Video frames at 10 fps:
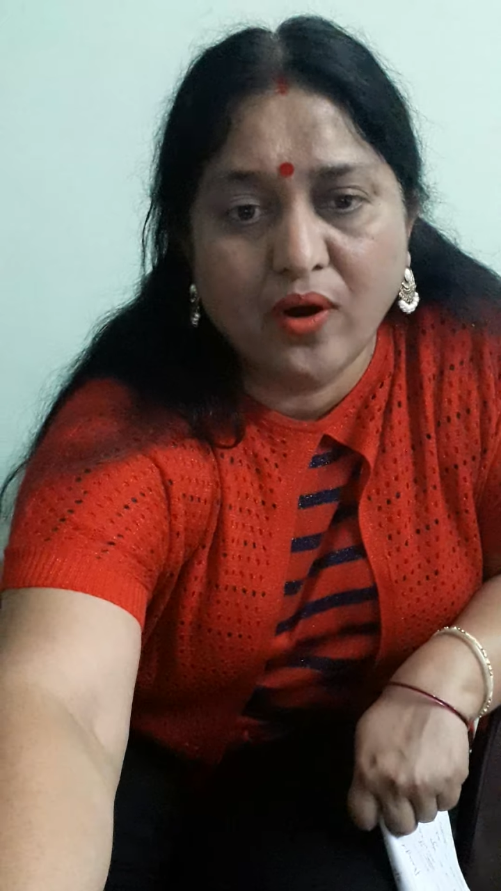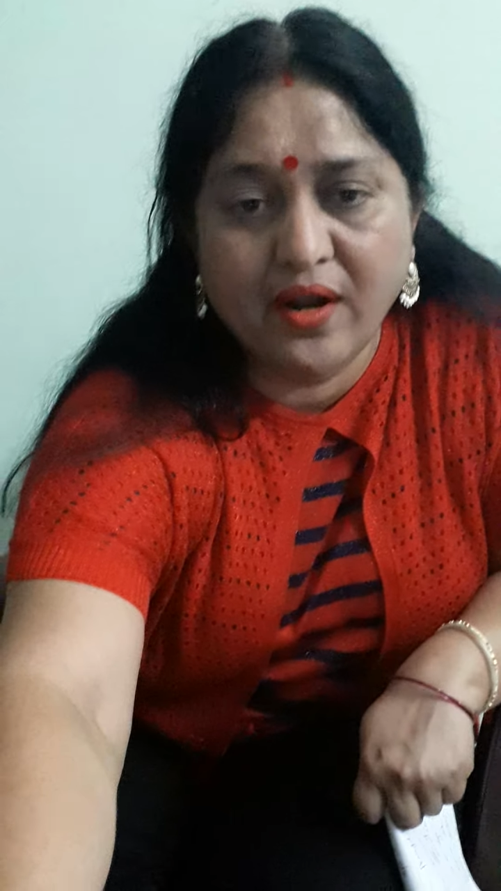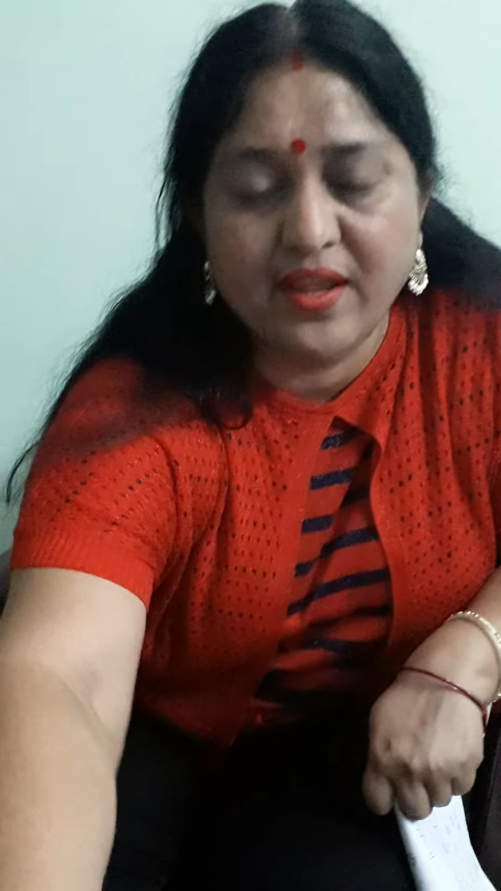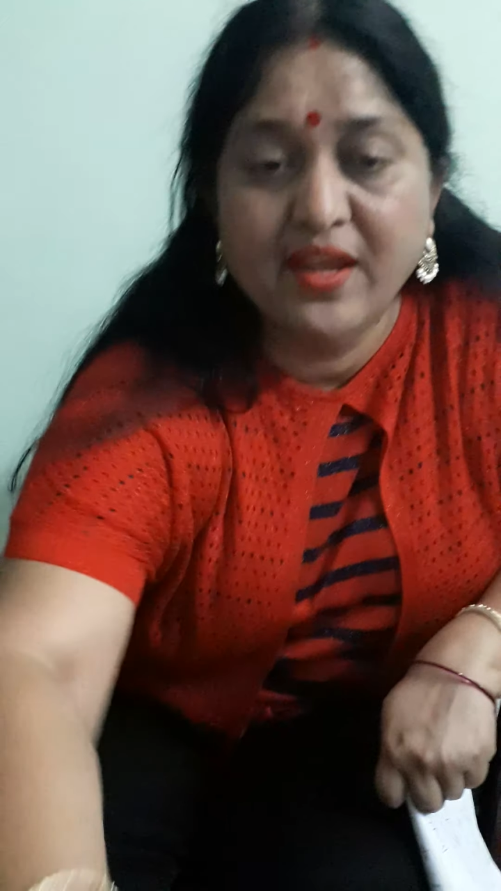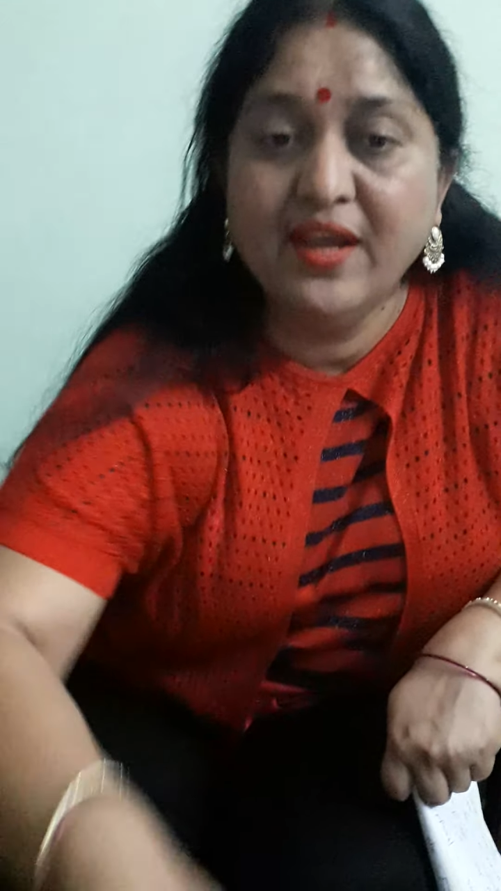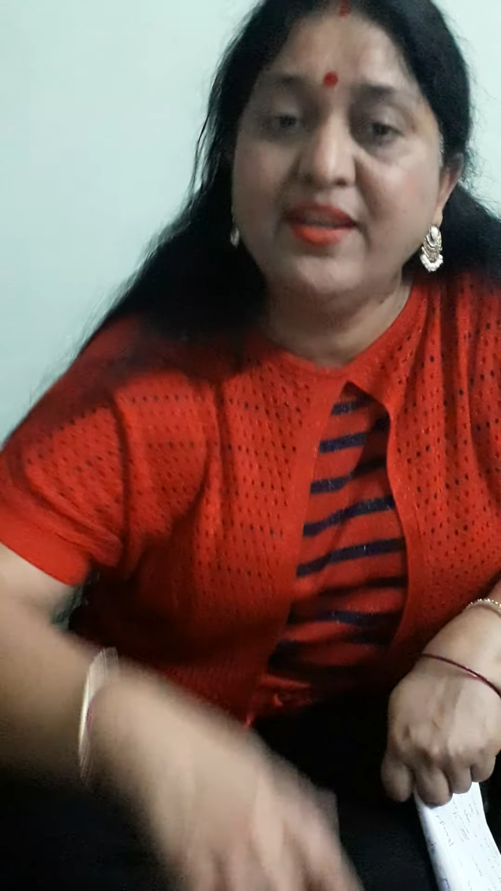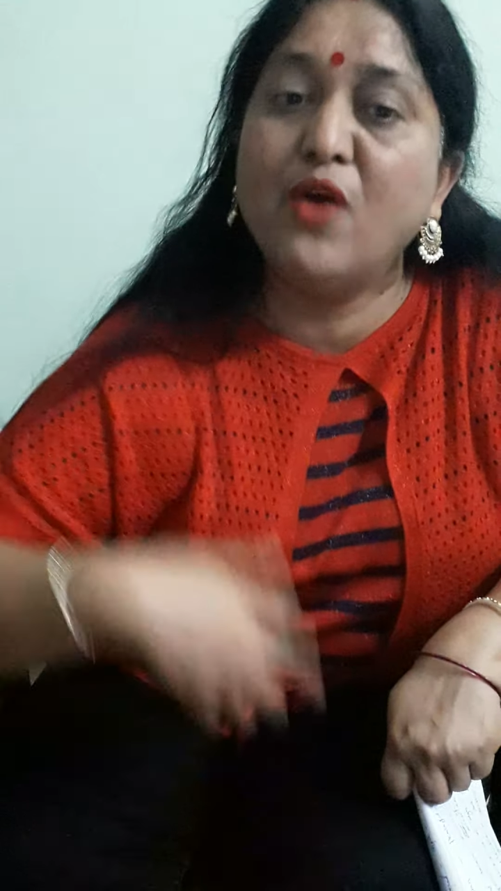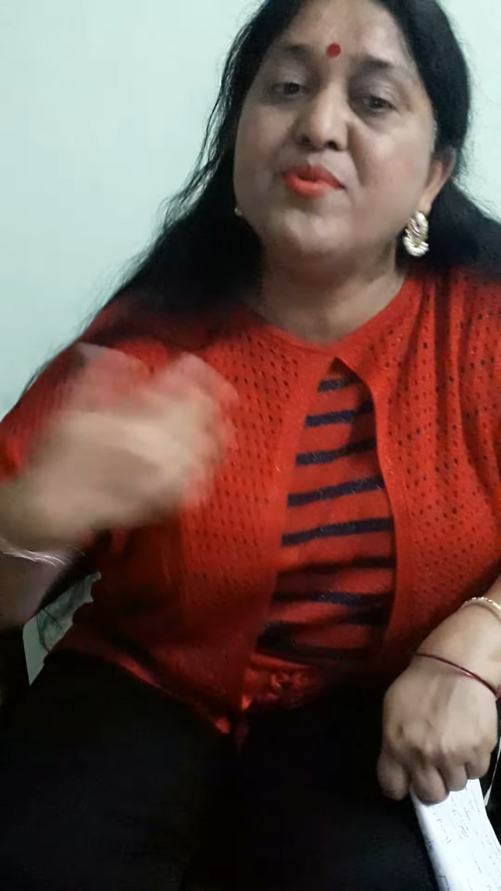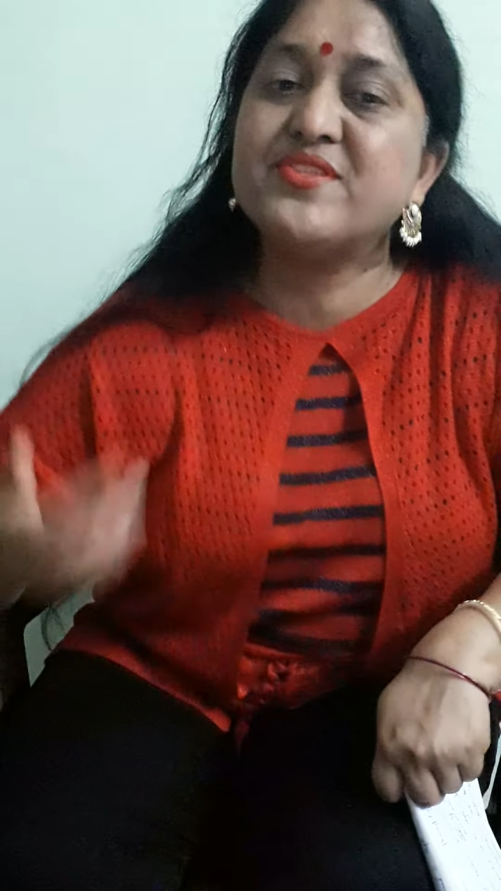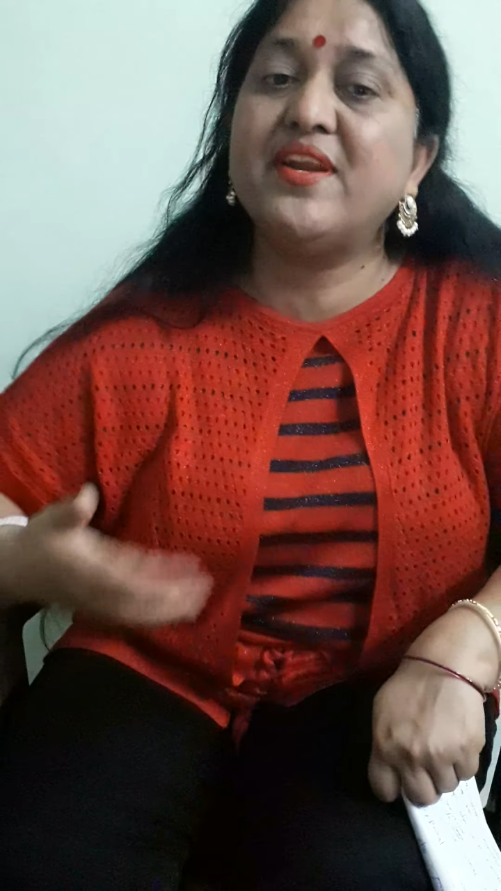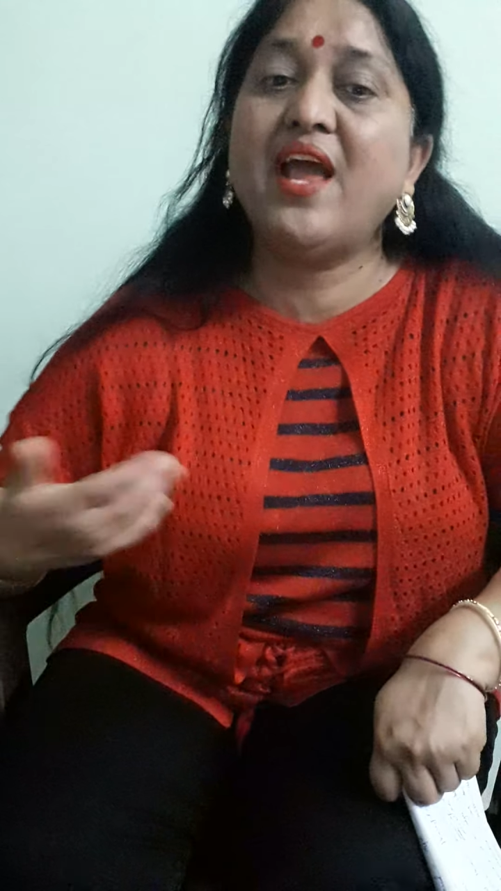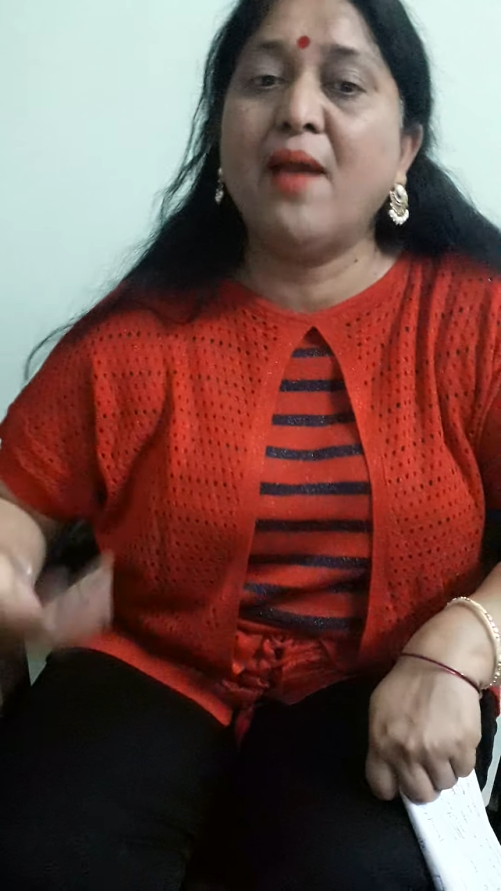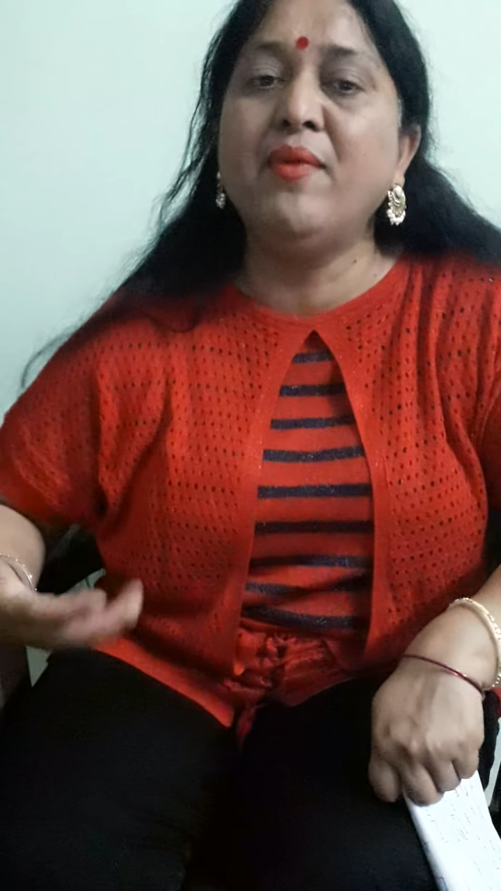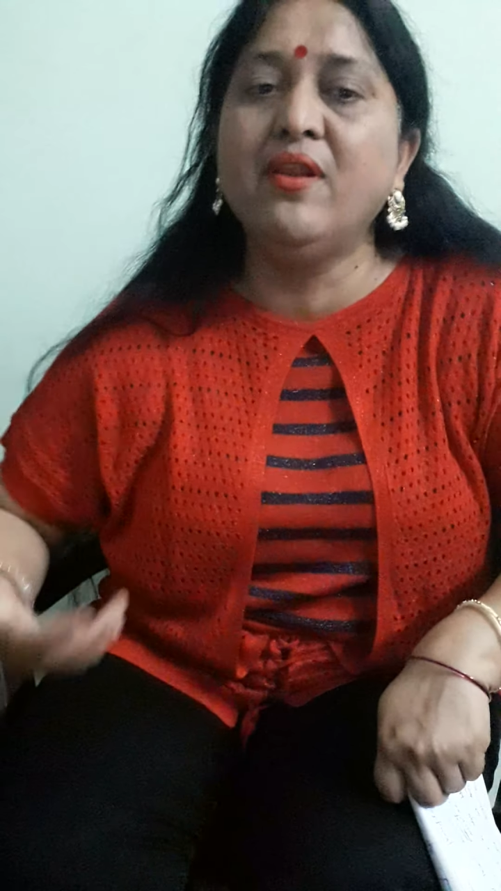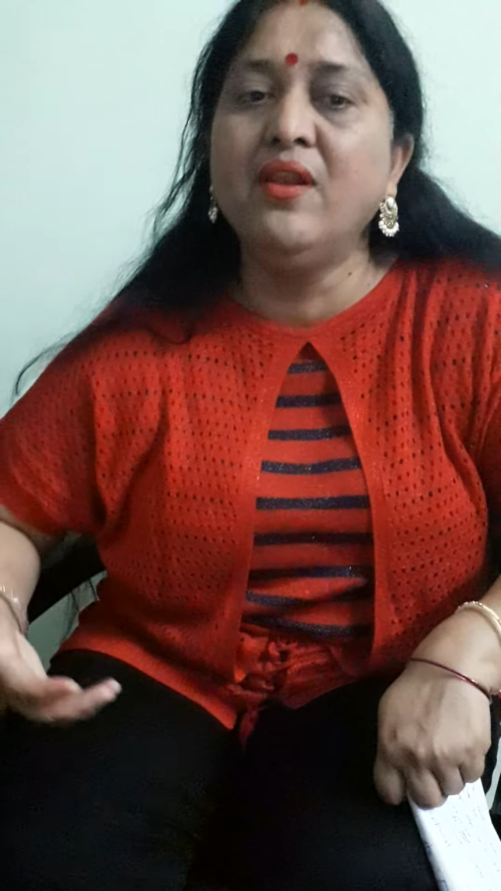world. Now Mr.
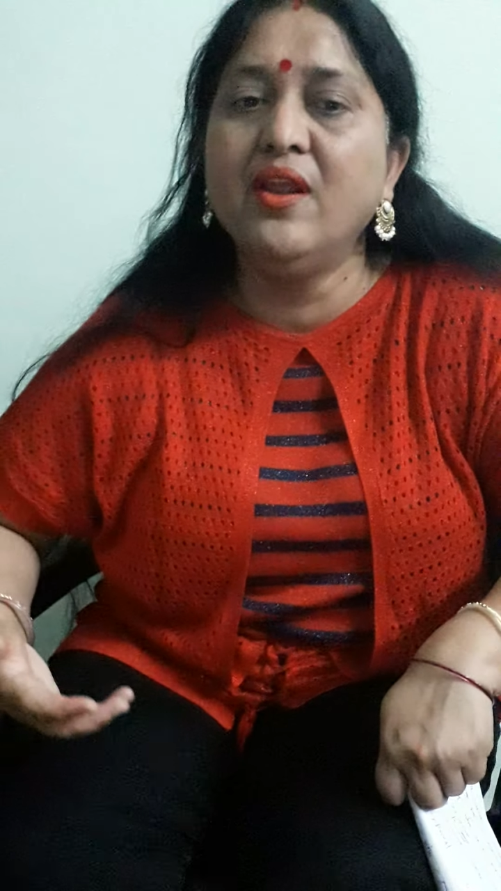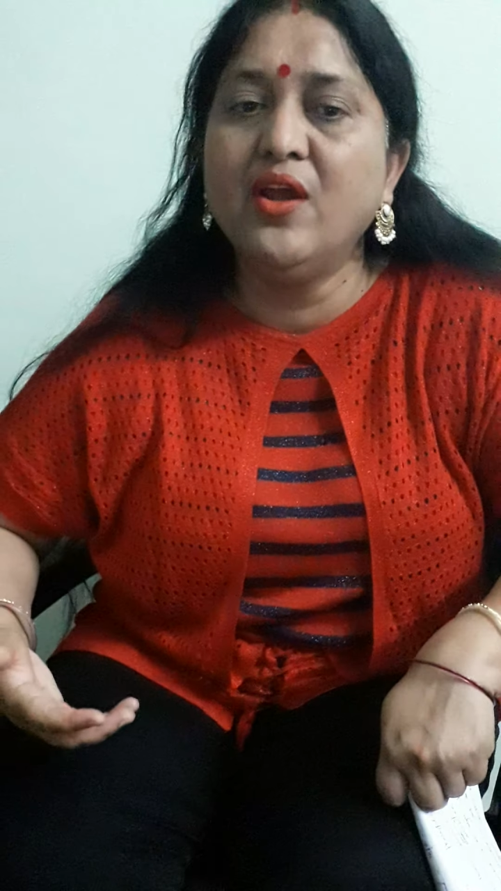Hamel